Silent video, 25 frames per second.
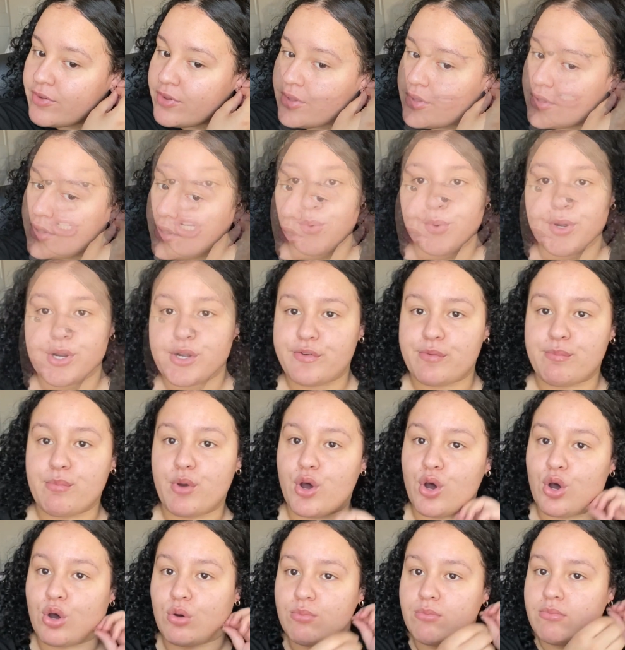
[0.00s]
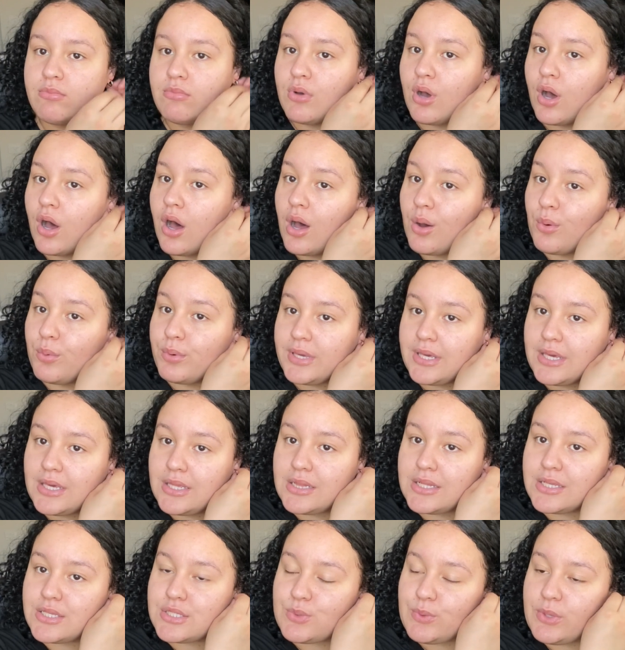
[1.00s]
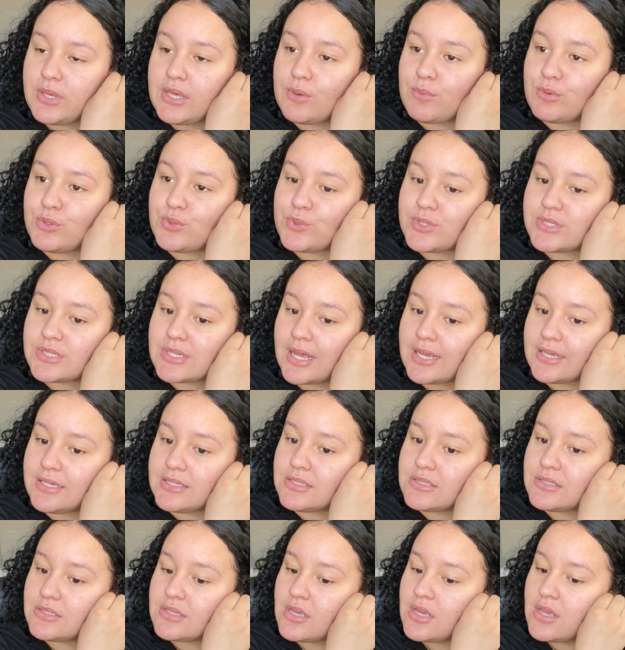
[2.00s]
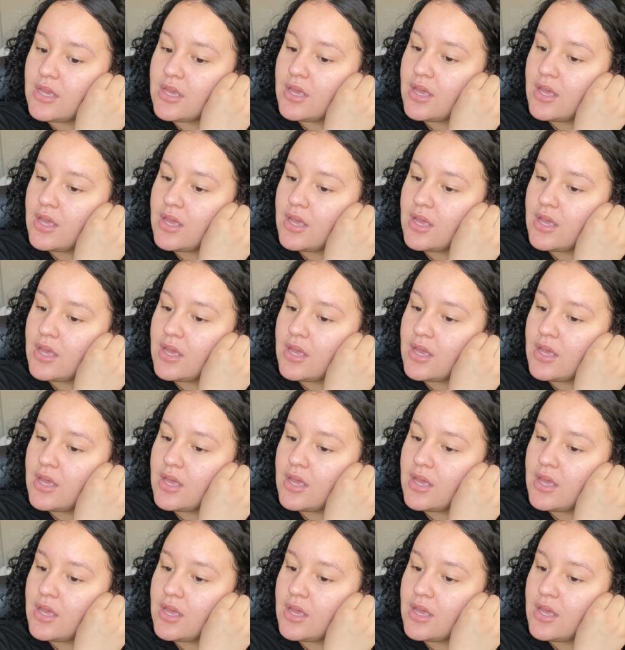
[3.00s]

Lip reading: I actually worked from home all week this week, which was nice.